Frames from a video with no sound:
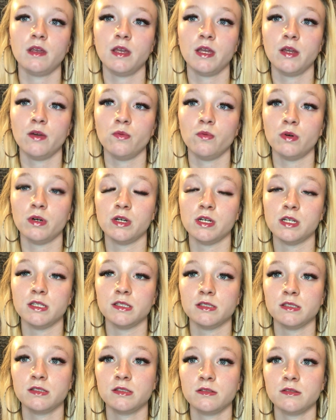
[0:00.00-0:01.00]
It
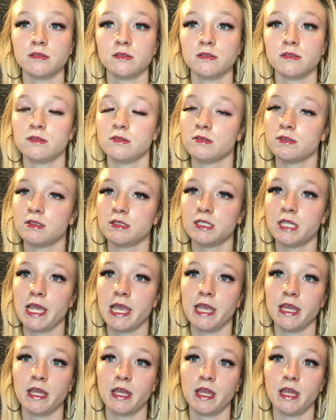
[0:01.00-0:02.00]
was
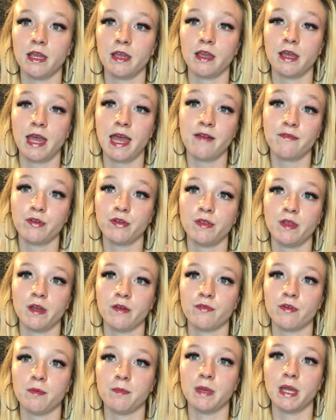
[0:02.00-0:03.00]
taking everything
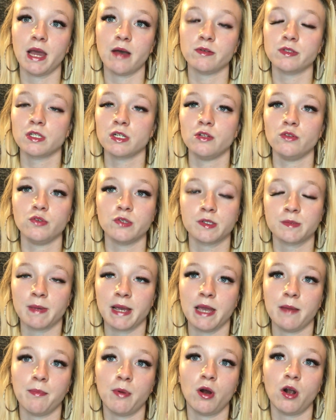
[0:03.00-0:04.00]
from me. I was going to lose
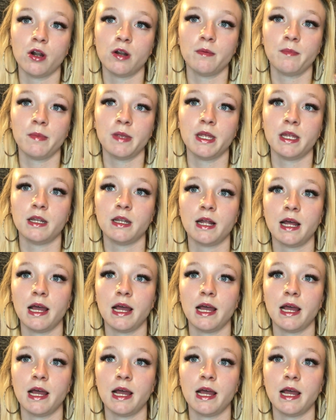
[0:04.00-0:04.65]
my apartment.